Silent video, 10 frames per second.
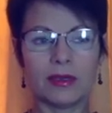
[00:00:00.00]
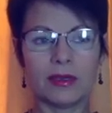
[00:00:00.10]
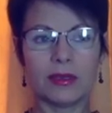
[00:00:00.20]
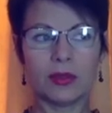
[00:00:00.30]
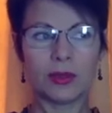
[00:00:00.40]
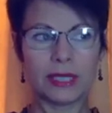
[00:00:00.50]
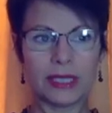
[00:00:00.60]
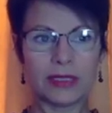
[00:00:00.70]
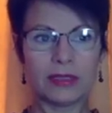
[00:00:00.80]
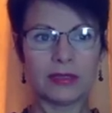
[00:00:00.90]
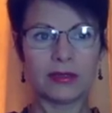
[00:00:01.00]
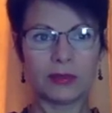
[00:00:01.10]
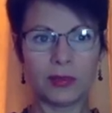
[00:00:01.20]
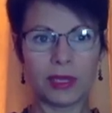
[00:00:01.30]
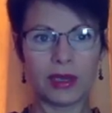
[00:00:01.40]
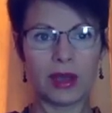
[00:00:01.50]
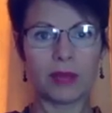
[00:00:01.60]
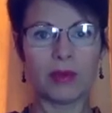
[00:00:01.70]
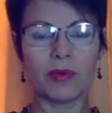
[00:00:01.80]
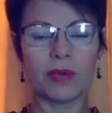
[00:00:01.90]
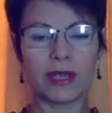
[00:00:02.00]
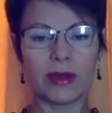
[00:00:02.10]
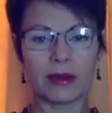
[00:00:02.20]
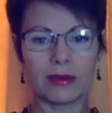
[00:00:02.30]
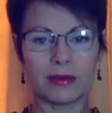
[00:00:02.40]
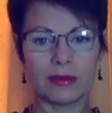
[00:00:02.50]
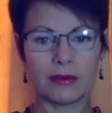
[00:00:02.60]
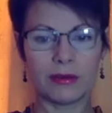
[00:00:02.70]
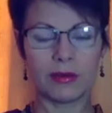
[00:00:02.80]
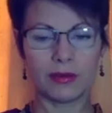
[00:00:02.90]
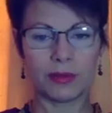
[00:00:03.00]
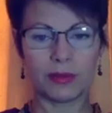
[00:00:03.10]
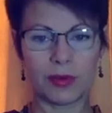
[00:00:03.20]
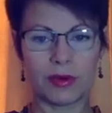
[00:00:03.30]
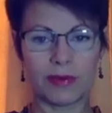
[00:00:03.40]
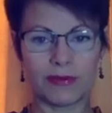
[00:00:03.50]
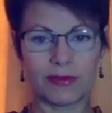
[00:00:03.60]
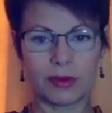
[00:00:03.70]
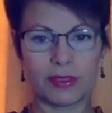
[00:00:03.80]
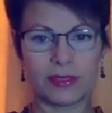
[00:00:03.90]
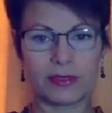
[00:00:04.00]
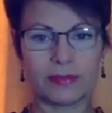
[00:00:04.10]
you need to become aware of the program first.